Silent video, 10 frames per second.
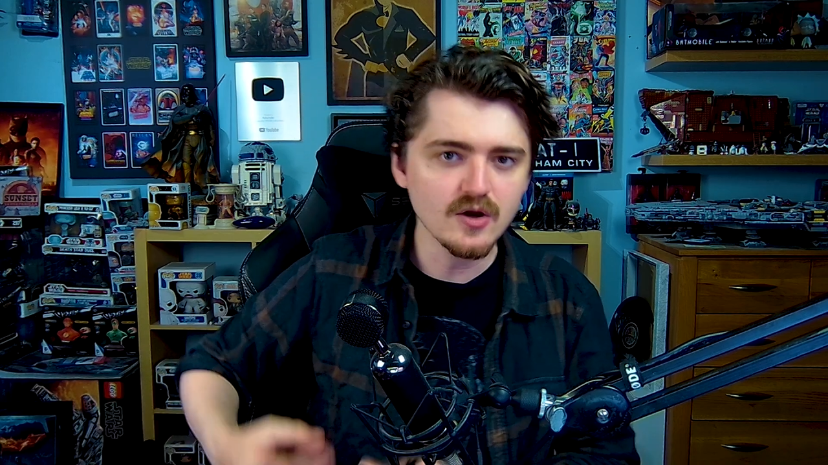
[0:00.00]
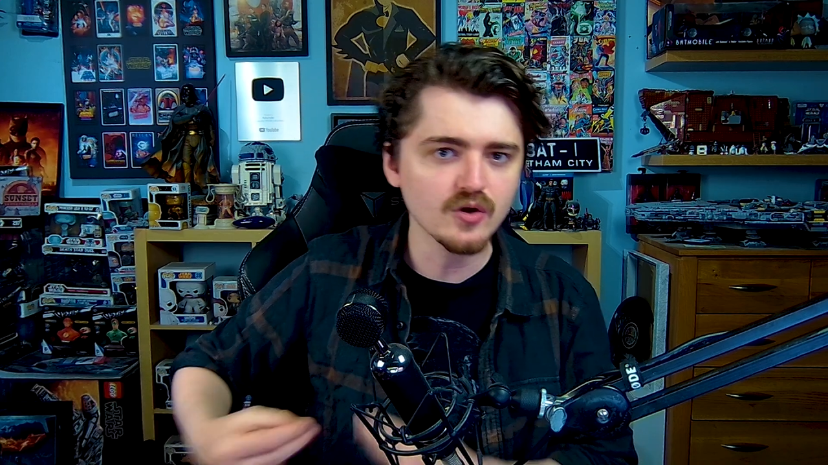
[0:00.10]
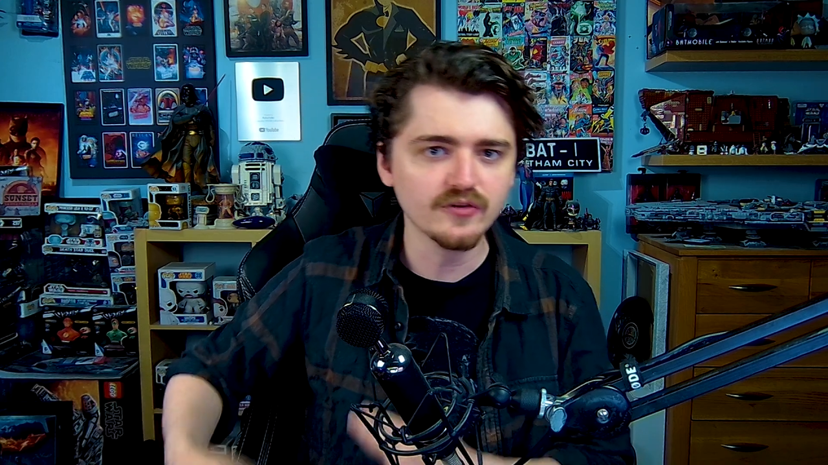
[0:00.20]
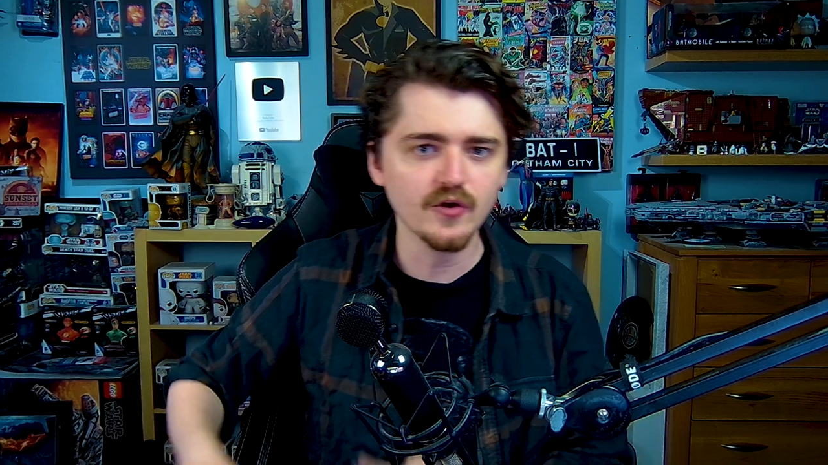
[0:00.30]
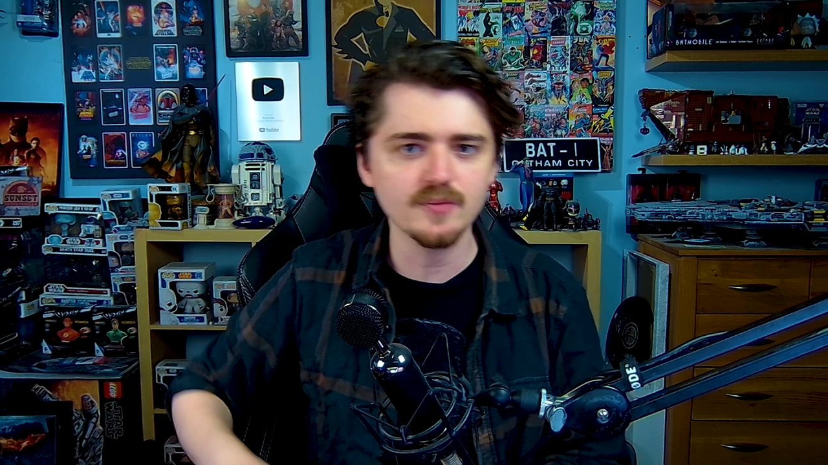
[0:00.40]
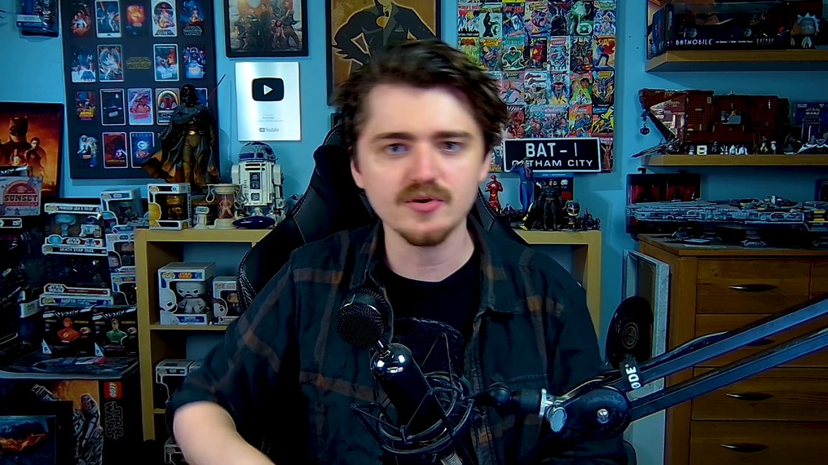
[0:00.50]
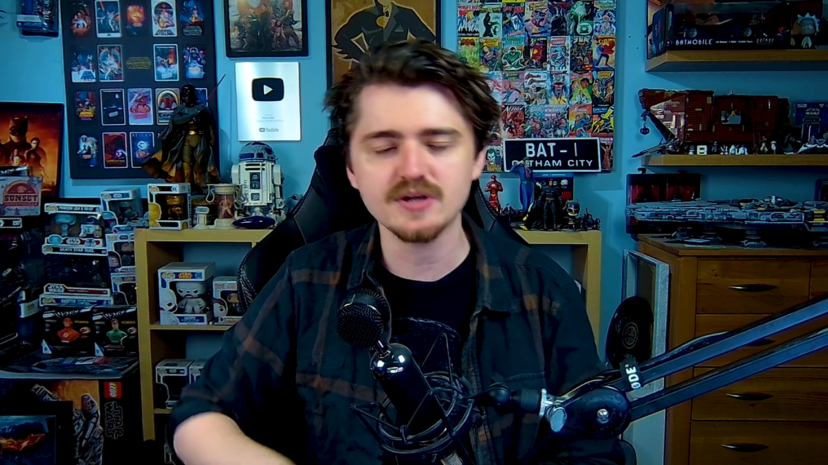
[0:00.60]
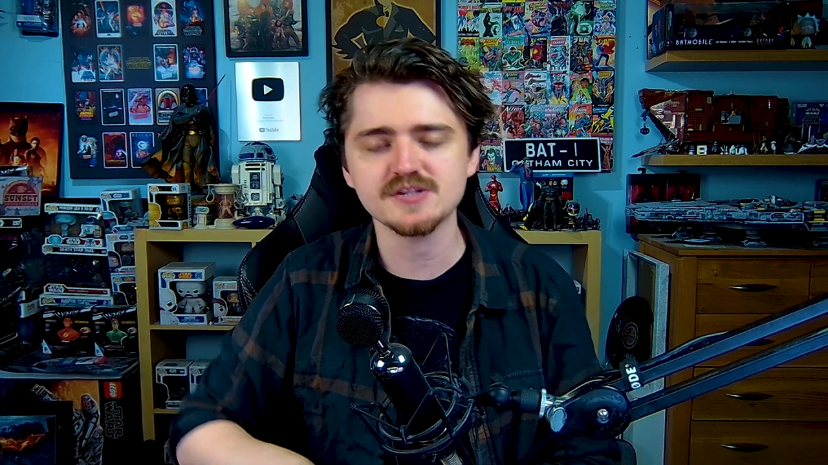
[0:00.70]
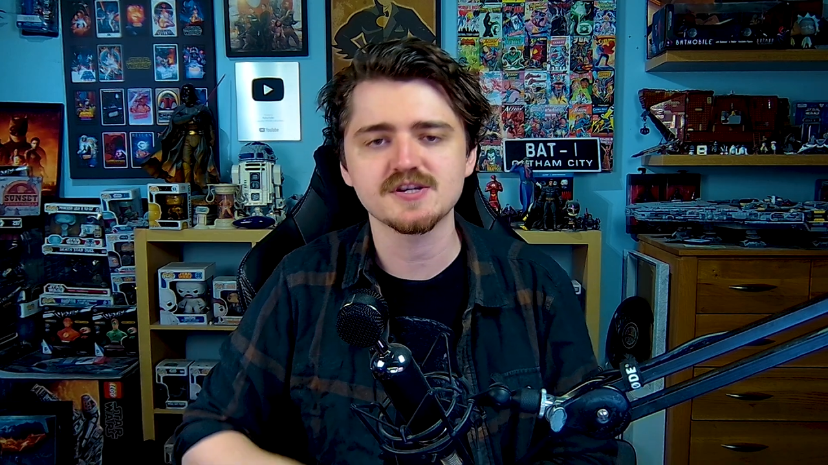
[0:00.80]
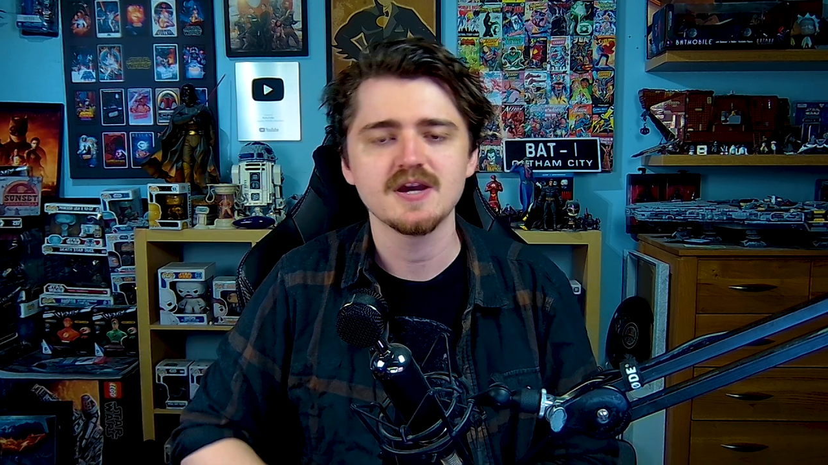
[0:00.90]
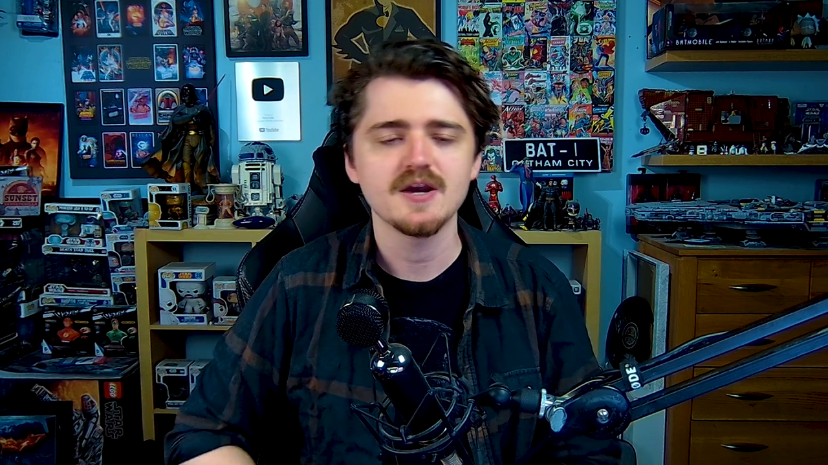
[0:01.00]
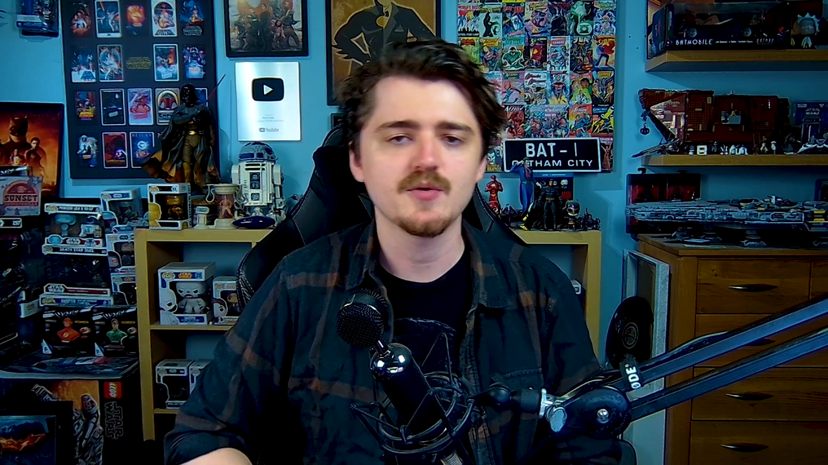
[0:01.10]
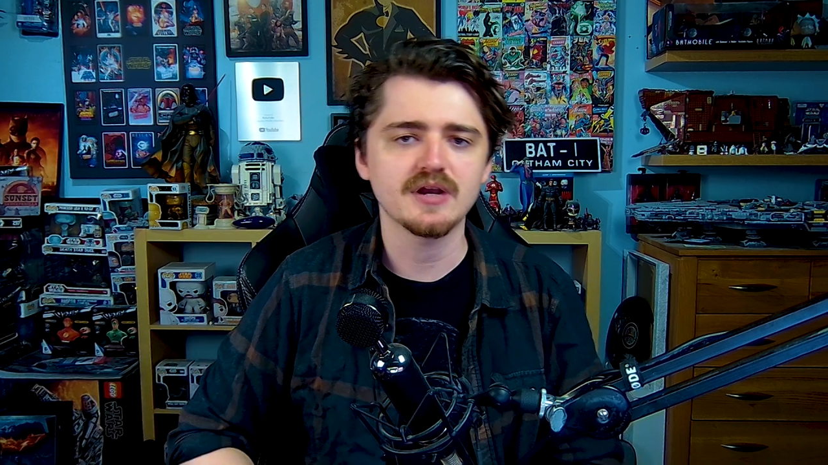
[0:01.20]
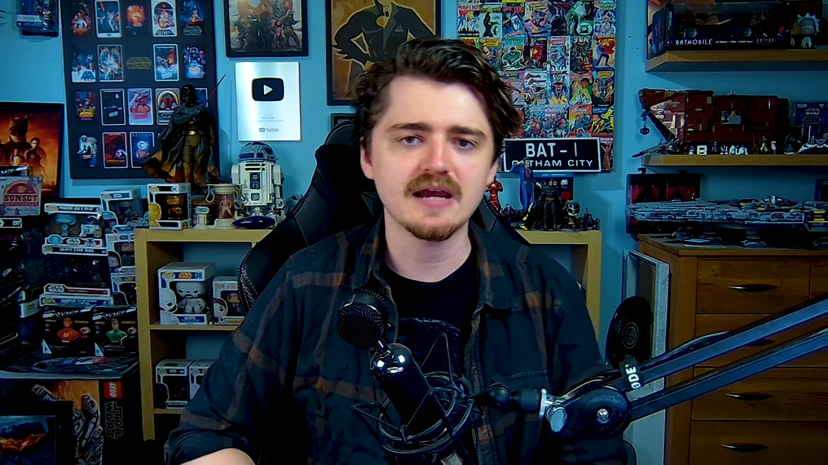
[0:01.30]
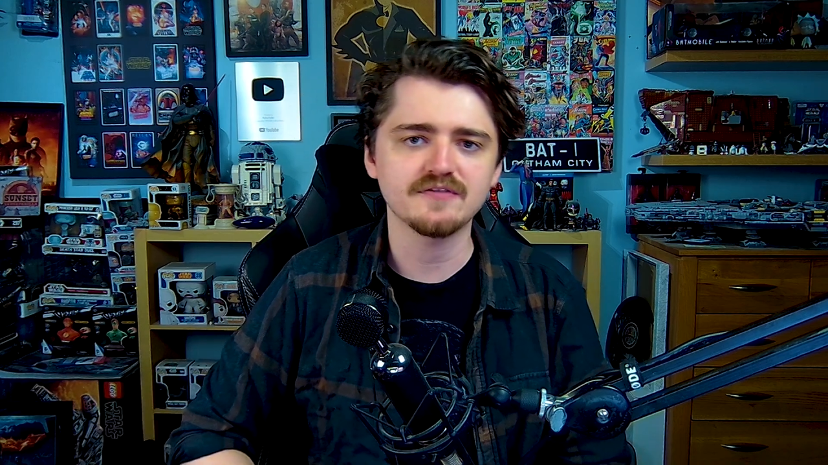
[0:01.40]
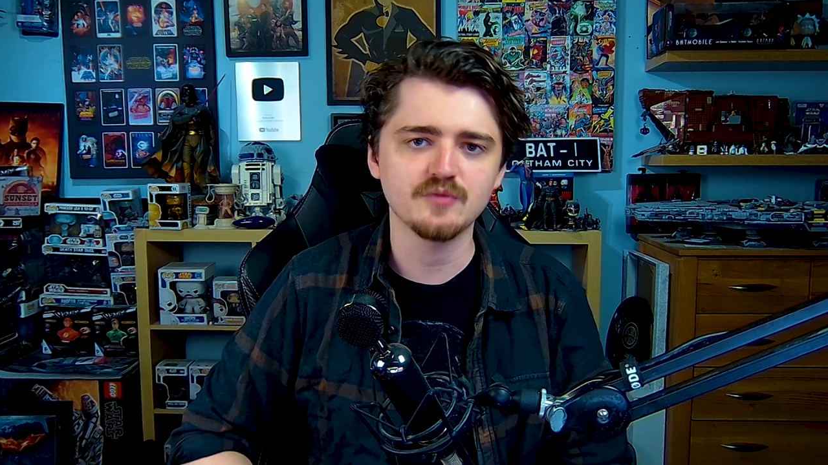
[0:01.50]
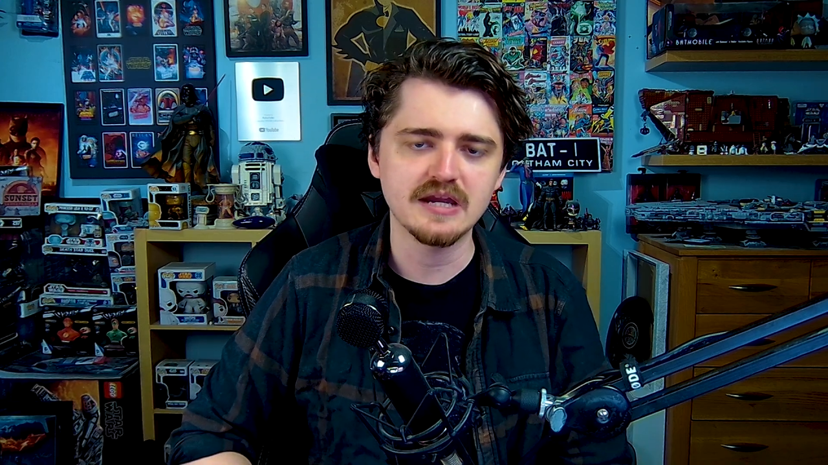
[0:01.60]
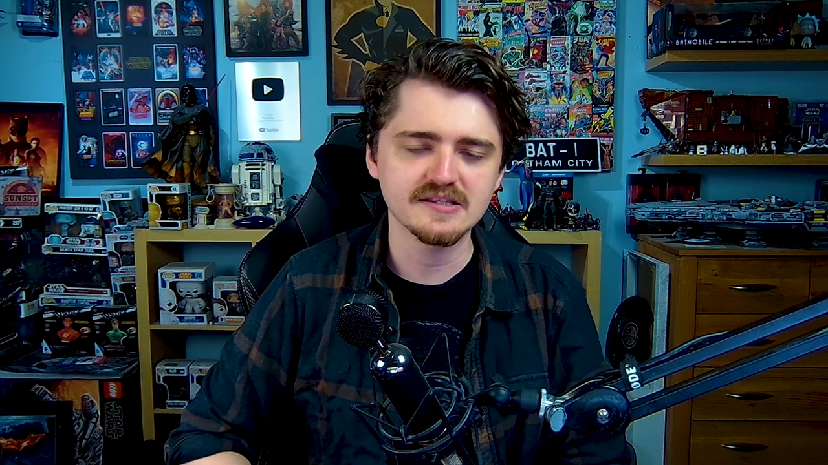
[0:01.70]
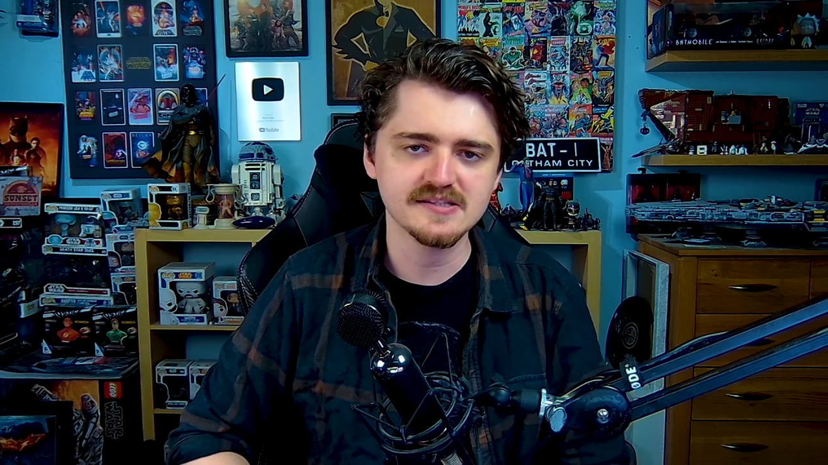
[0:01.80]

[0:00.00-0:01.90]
Octoberish. We're gonna have to wait and